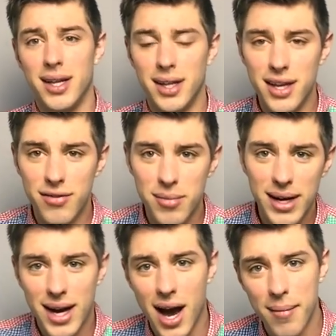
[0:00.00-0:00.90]
Leave a
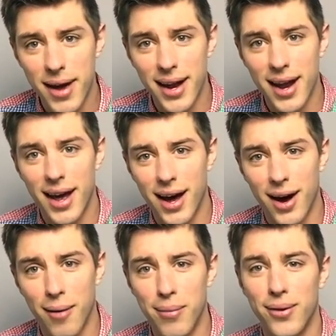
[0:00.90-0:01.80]
mean comment
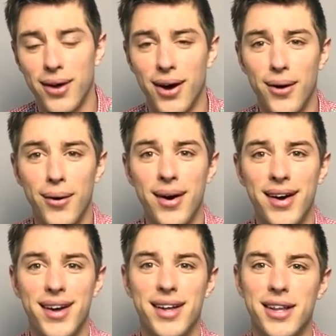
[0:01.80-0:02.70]
below.
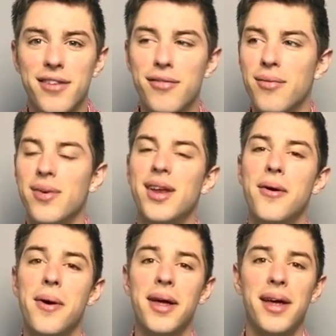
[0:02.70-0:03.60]
You
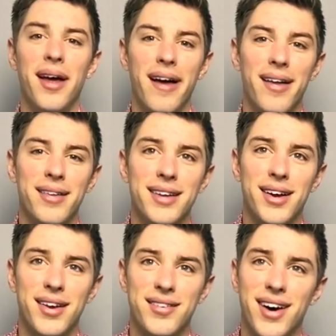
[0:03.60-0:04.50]
know what?
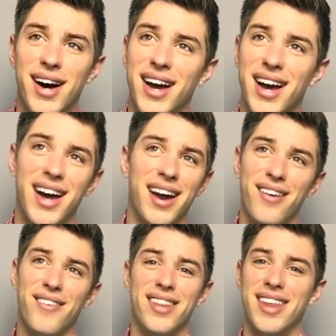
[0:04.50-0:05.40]
I
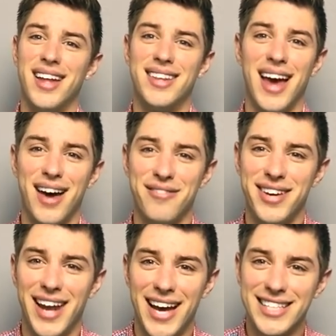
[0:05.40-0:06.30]
don't want that to
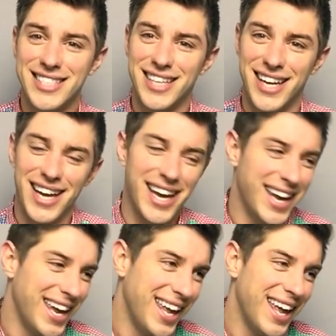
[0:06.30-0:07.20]
happen actually.
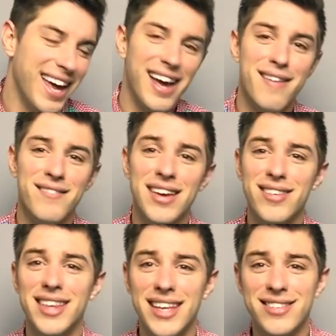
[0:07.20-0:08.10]

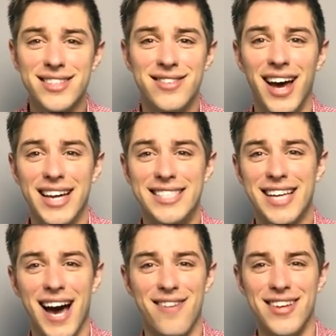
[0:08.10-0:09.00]
Maybe leave some nice
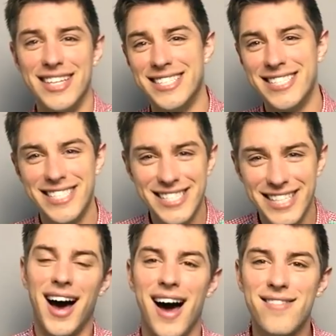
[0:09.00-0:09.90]
comments.
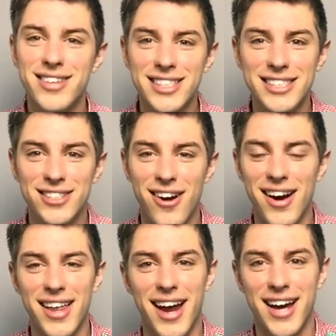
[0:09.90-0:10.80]
I'm really
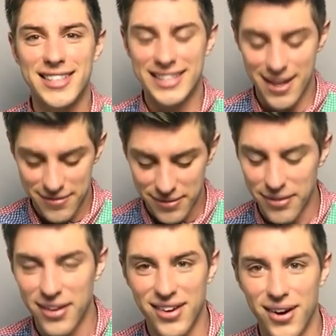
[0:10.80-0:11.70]
sorry that I slept
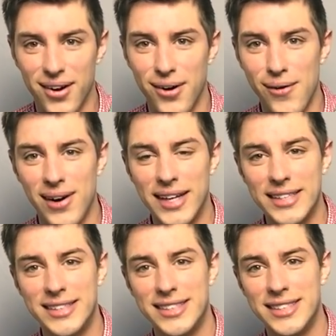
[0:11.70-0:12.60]
with a girl
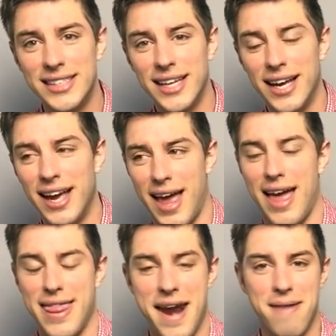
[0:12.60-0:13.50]
once
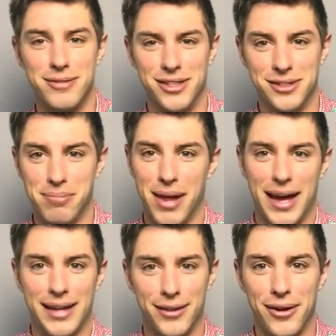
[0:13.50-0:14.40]
and that I'm just plain